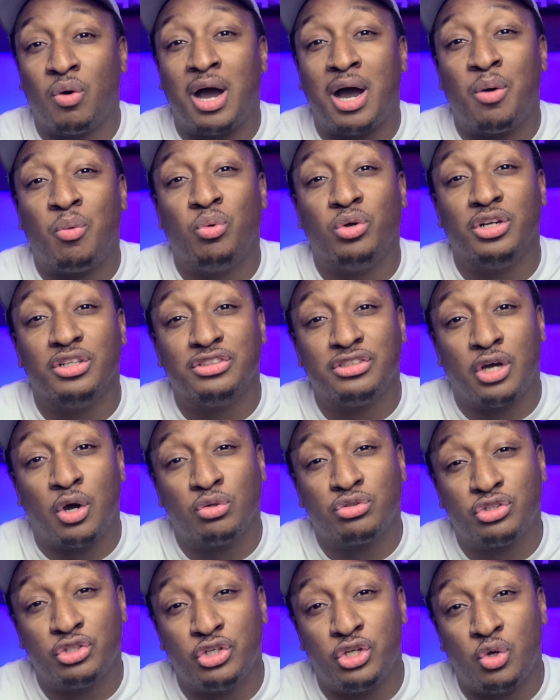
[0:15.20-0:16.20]
I want to
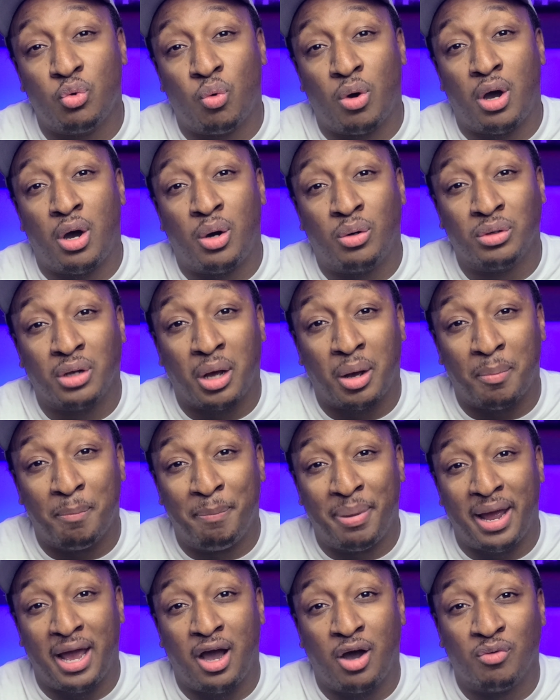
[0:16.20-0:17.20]
talk to you all
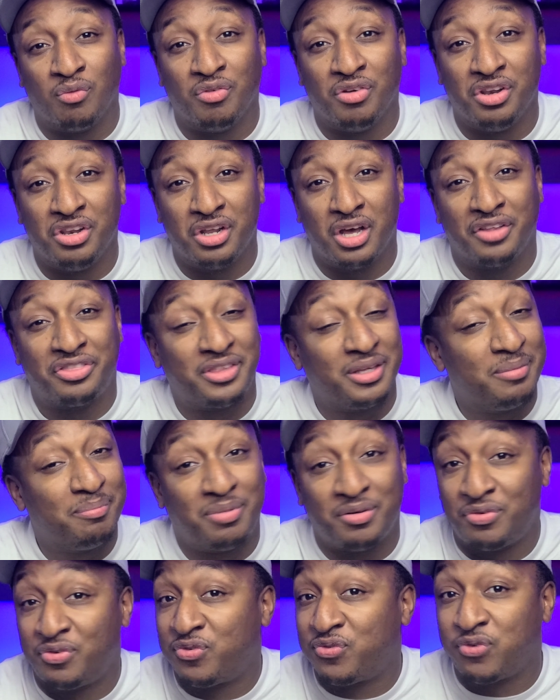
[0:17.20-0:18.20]
about nothing
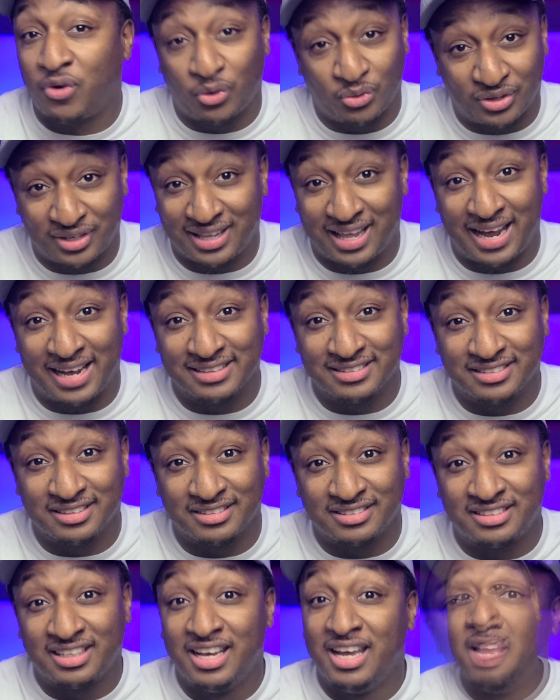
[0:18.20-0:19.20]
but
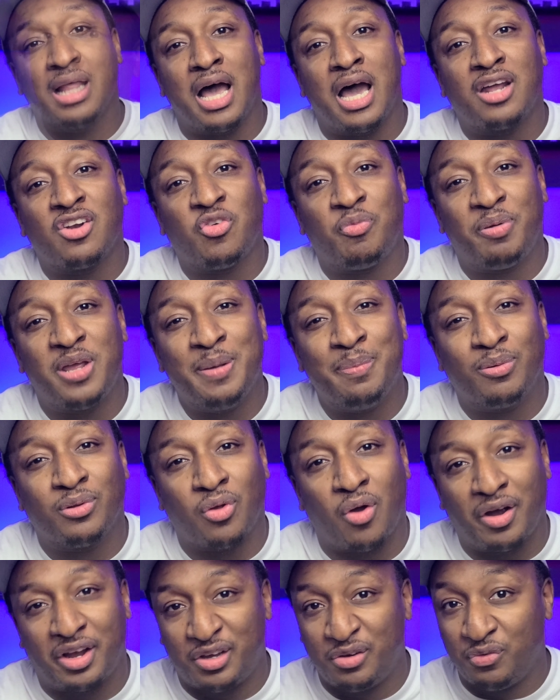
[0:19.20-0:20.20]
fertilizers. A lot of
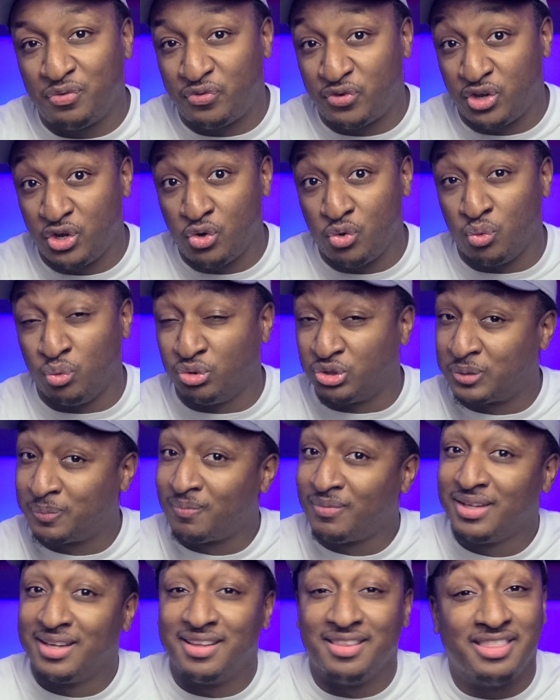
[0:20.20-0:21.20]
people are confused.
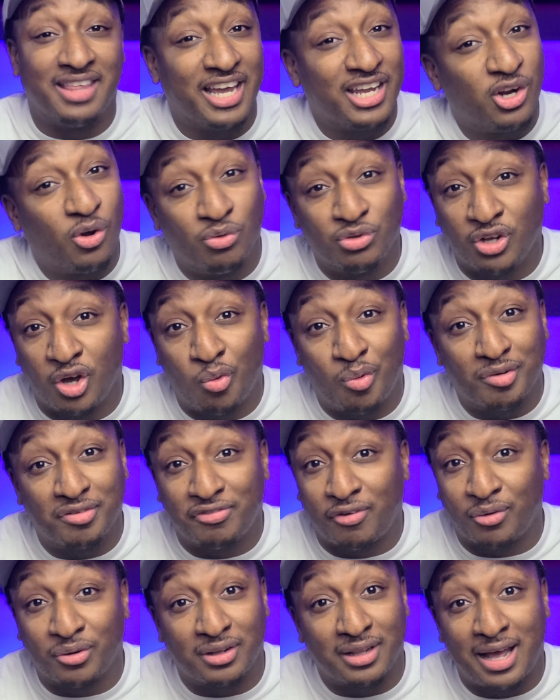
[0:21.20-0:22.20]
They don't know what
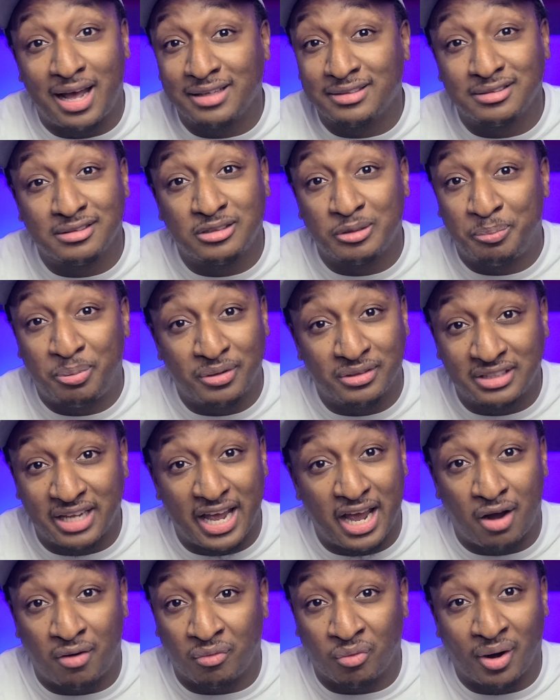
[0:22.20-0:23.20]
fertilizers to put
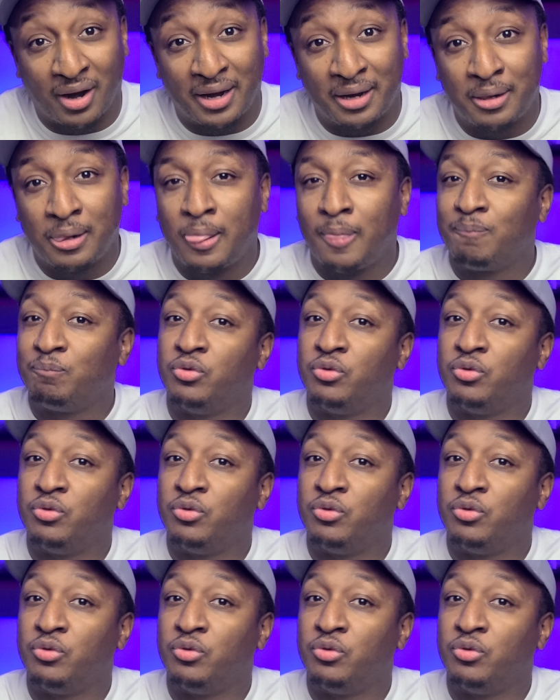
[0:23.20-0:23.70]
down, right?